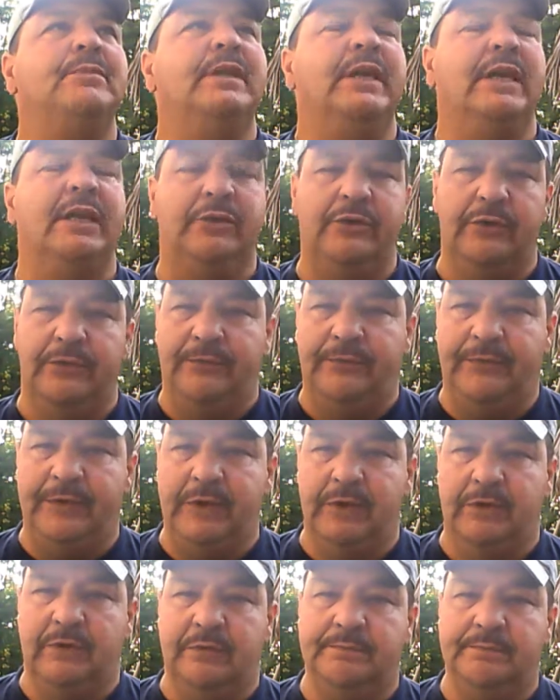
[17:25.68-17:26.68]

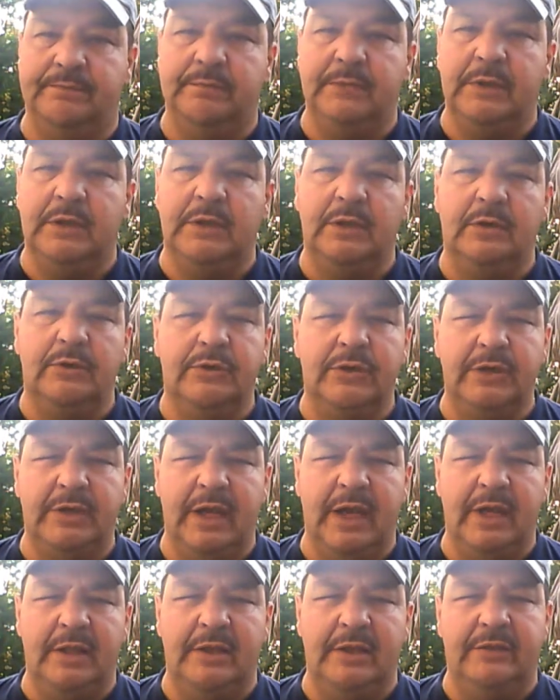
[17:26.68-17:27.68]
interfere. You
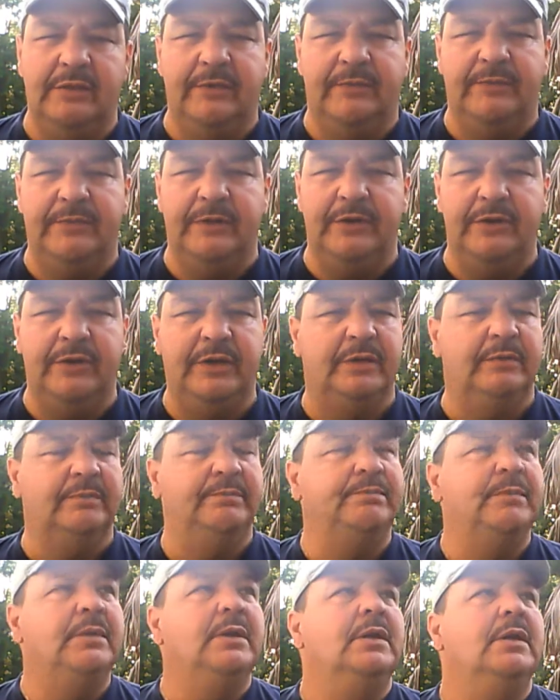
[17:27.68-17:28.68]
can interfere. You can
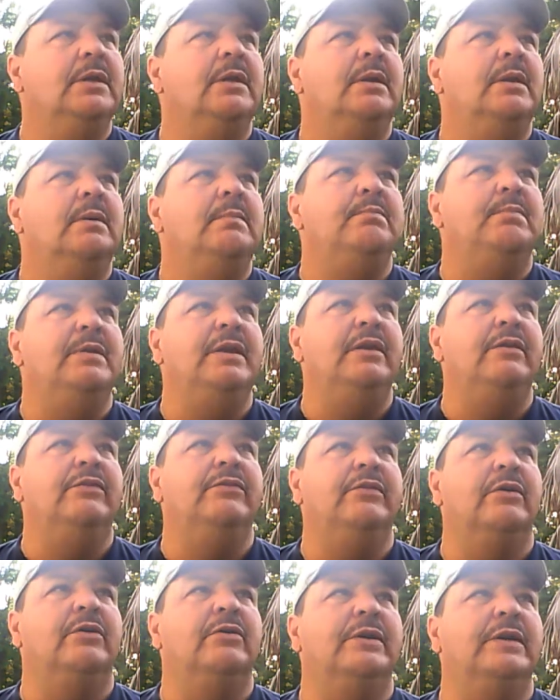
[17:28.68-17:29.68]
be
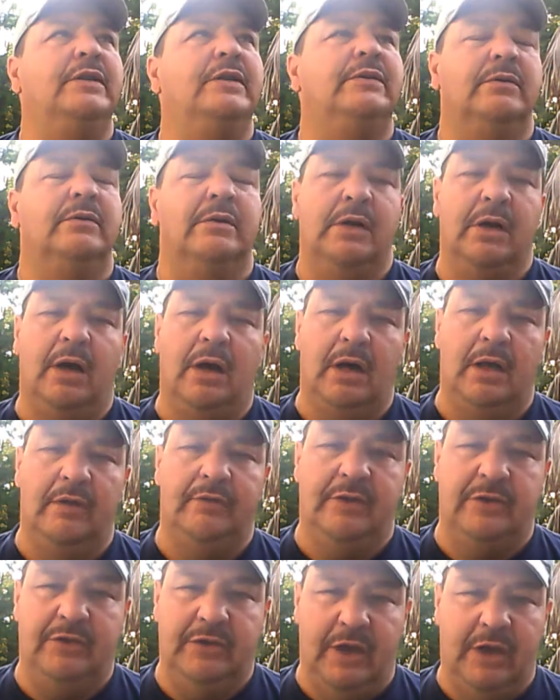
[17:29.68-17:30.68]
so into a
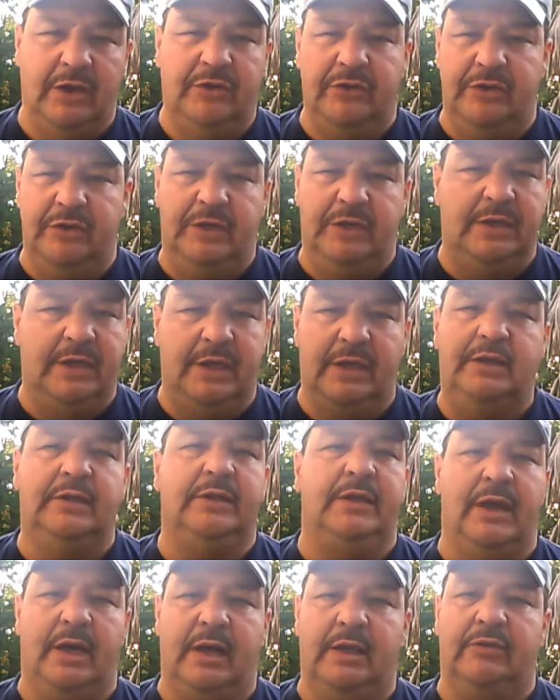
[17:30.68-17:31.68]
cause that you actually get
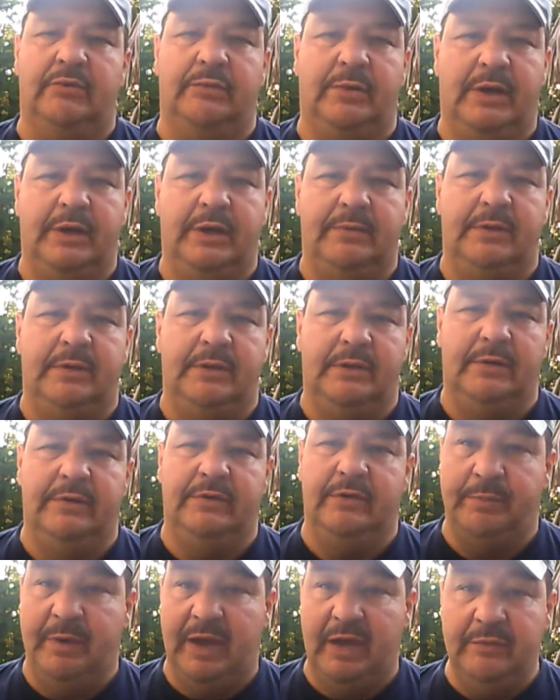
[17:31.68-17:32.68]
in God's way.
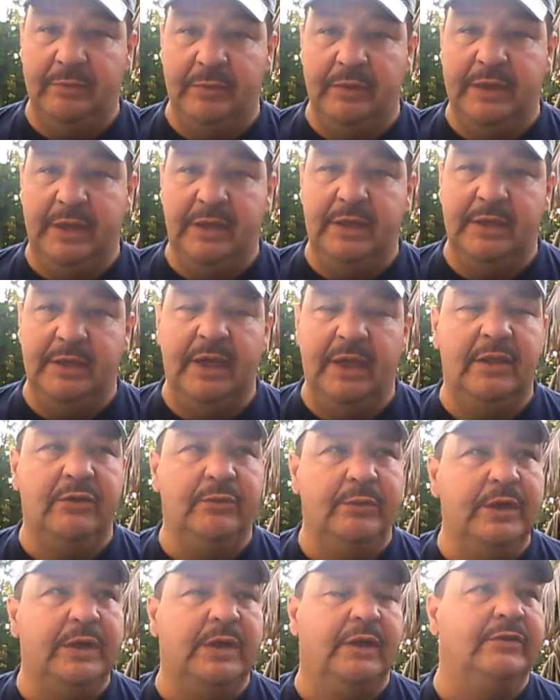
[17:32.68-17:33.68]
Is it possible to get in God's
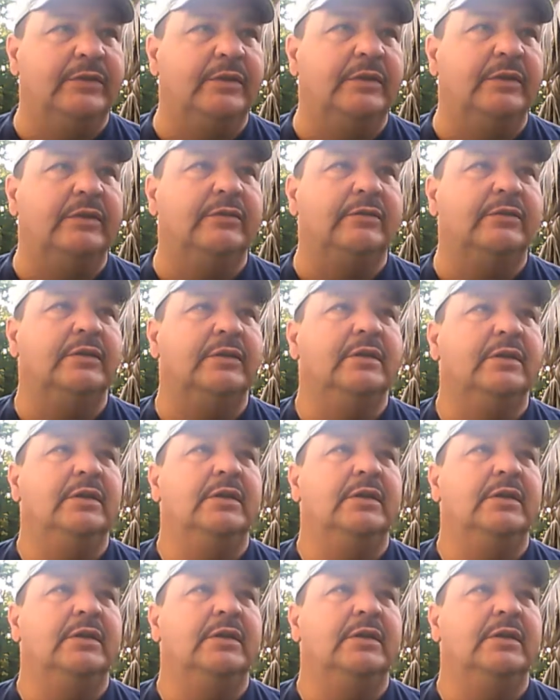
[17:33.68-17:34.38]
way? Yes, it is.